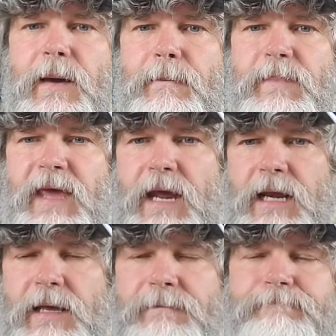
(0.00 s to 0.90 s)

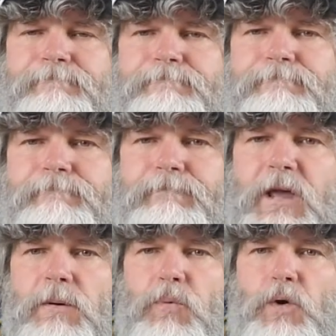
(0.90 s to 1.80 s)
Myeni.
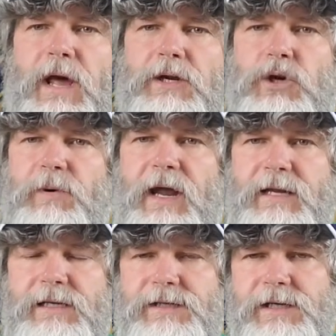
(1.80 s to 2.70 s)
Born October
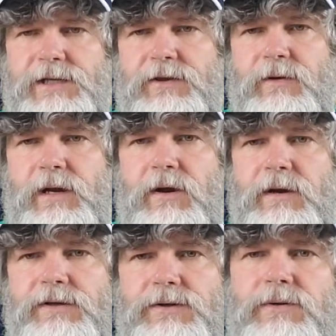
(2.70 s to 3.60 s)
1963, known
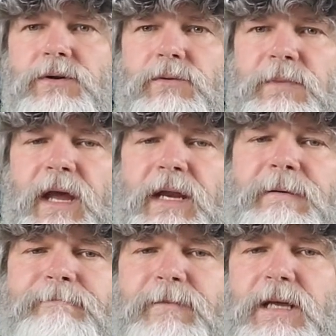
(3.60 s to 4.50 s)
as Dudu Myeni.
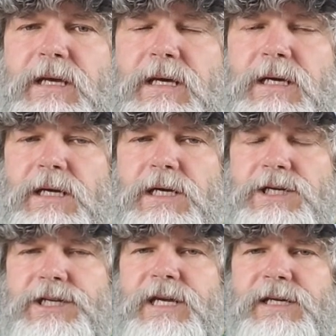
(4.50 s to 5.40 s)

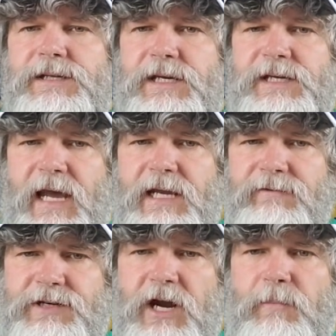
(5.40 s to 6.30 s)
She is executive
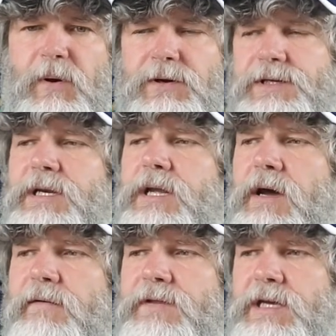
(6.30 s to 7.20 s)
chairperson
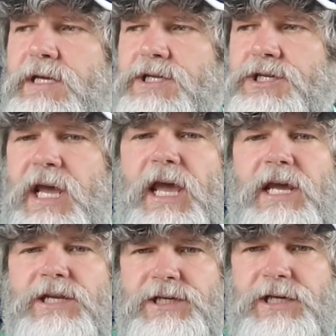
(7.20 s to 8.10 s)
of the
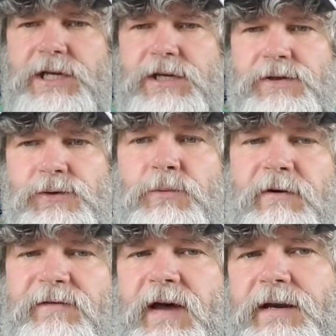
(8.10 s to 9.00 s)
J.G. Zuma
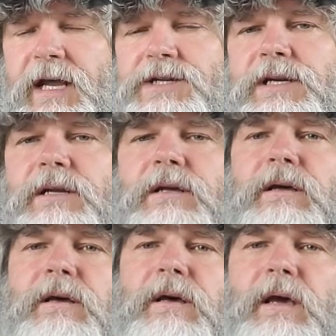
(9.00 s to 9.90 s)
Foundation,
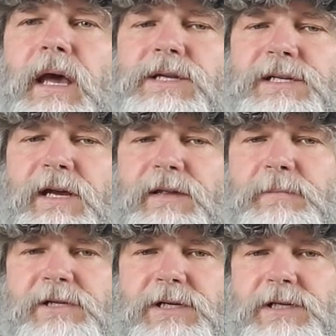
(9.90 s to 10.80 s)
and she's held the
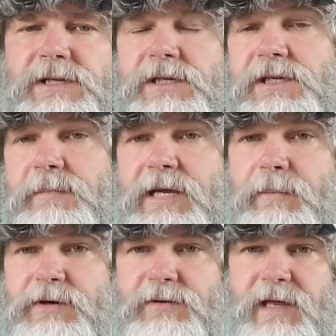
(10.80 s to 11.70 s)
position since
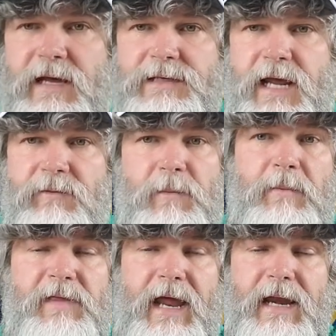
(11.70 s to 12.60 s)
September 2008.
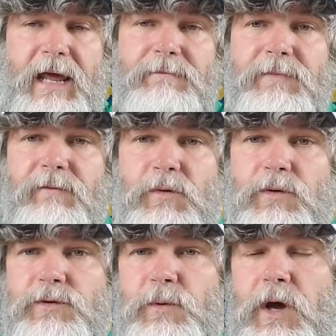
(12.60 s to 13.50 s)
Remember that name? Of
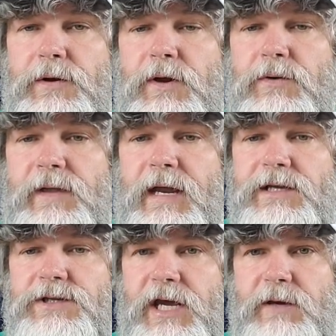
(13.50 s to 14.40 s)
course, we all know who that
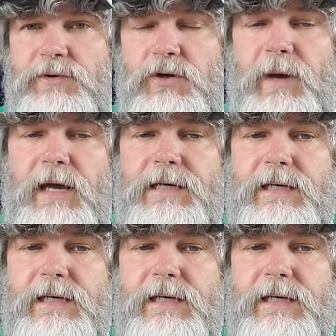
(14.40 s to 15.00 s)
is, Jacob Zuma.